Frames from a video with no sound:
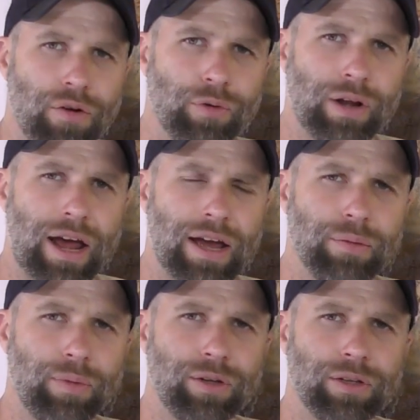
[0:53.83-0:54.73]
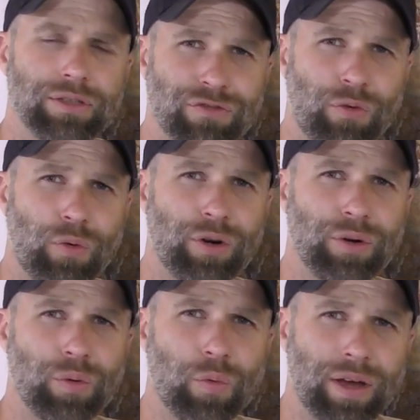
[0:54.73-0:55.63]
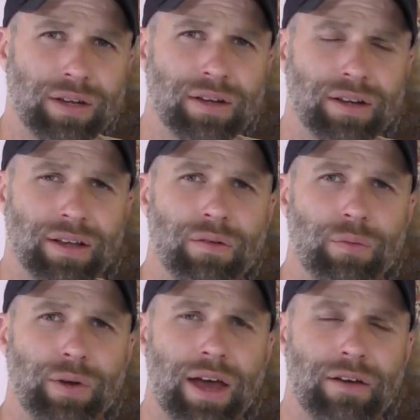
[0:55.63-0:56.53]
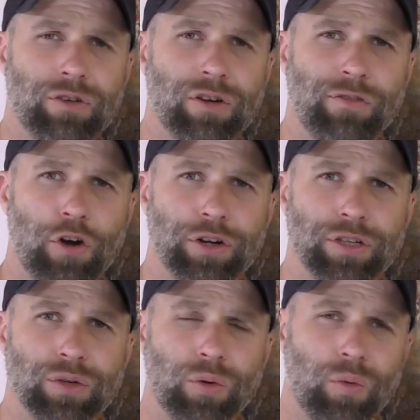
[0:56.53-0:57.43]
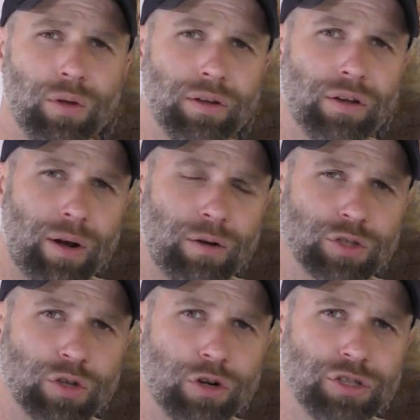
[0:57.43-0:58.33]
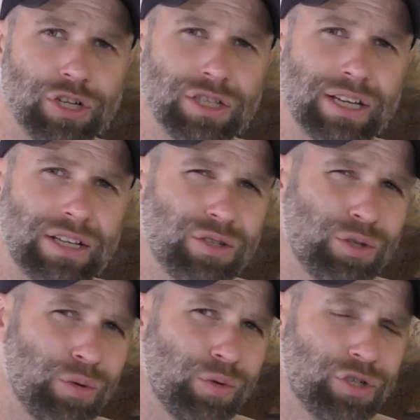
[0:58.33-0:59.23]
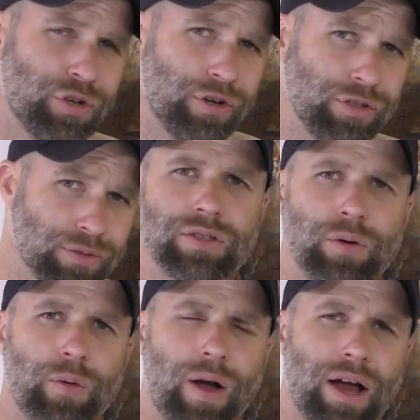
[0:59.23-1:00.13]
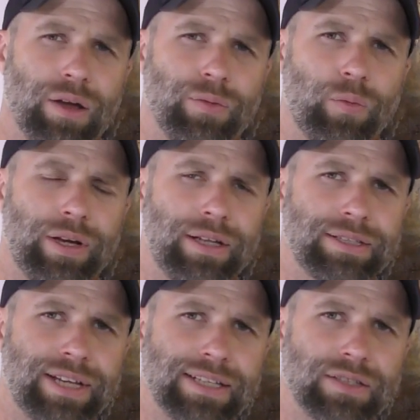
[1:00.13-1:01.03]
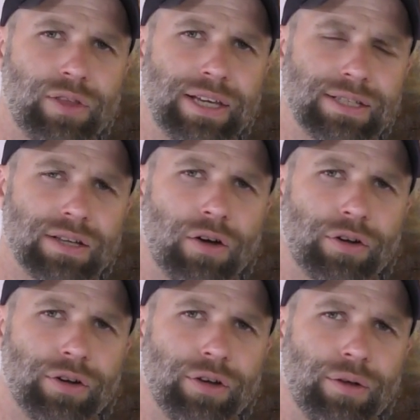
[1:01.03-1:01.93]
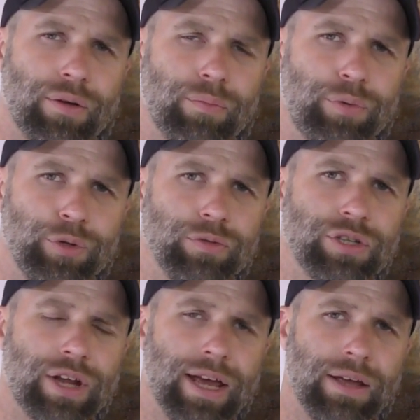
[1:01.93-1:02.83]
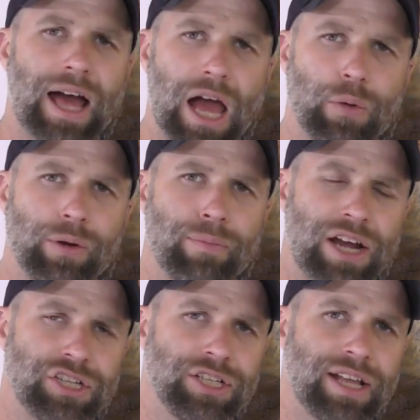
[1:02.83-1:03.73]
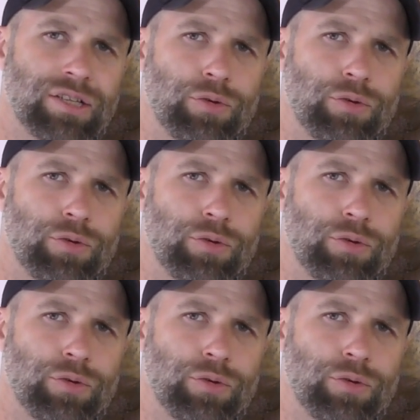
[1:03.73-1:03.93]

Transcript: reliable for when we have converted all our starches into sugars? So I will test this on a brew today. I will mash it at a